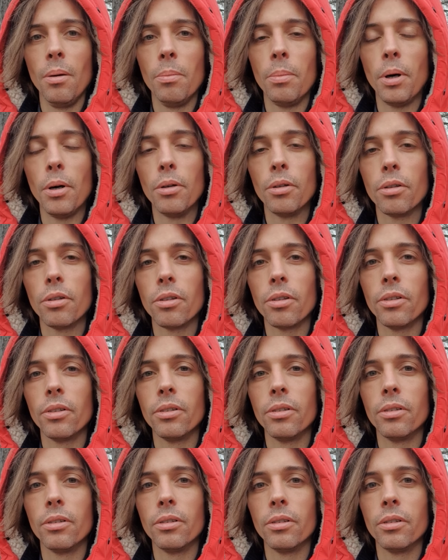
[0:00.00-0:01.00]
Both,
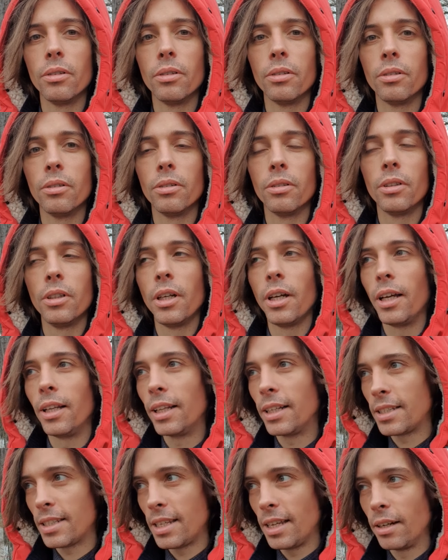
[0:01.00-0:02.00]
and
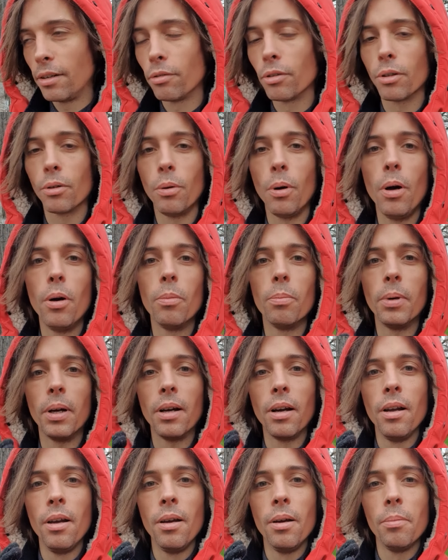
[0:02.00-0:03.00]
that's the end of the quote, but
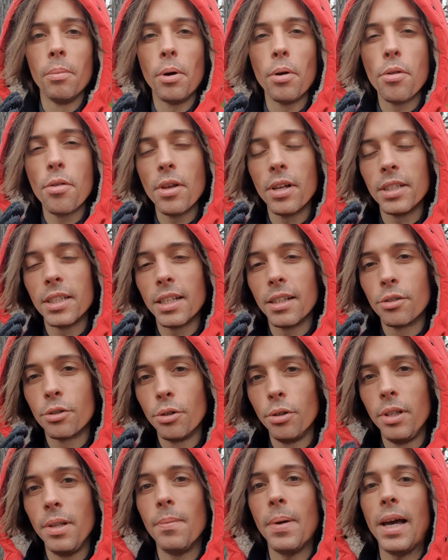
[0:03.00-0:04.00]
both things that
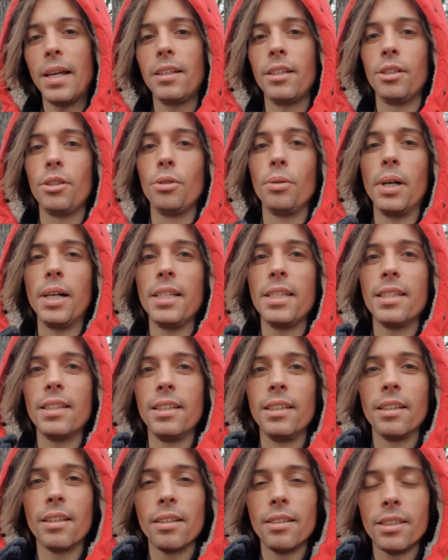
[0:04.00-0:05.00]
truly matter to us
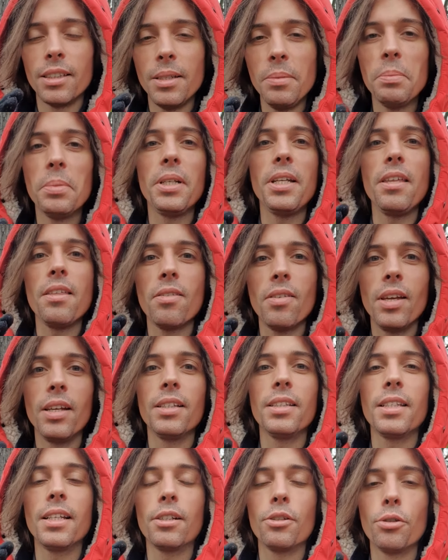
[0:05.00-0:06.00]
and simply
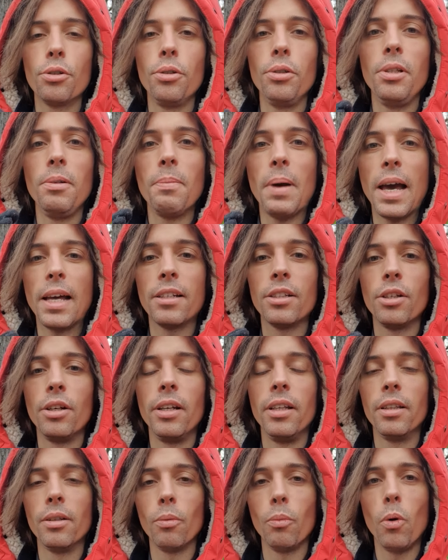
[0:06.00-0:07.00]
things that truly matter
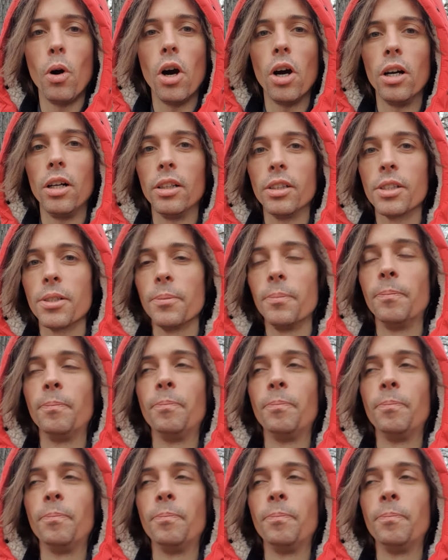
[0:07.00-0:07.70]
in the world